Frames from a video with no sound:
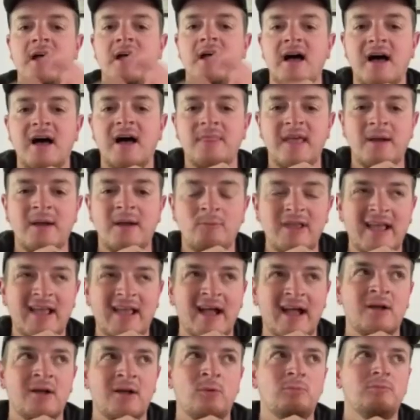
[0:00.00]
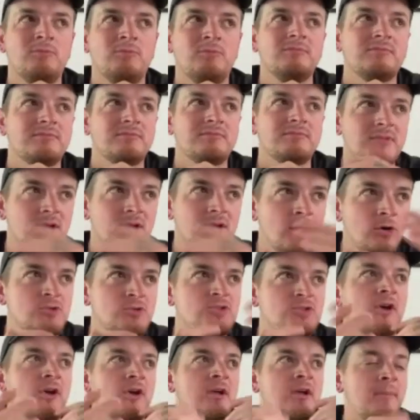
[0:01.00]
and then we kind of, you know,
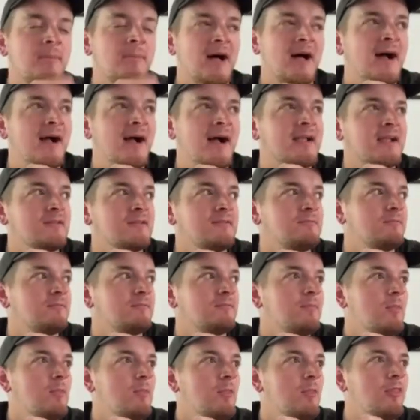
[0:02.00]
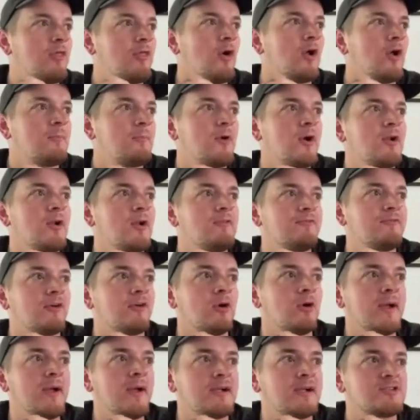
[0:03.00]
took it back and thought about it for a
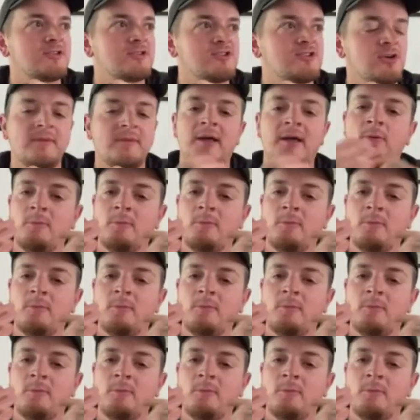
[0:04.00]
week or so, and then went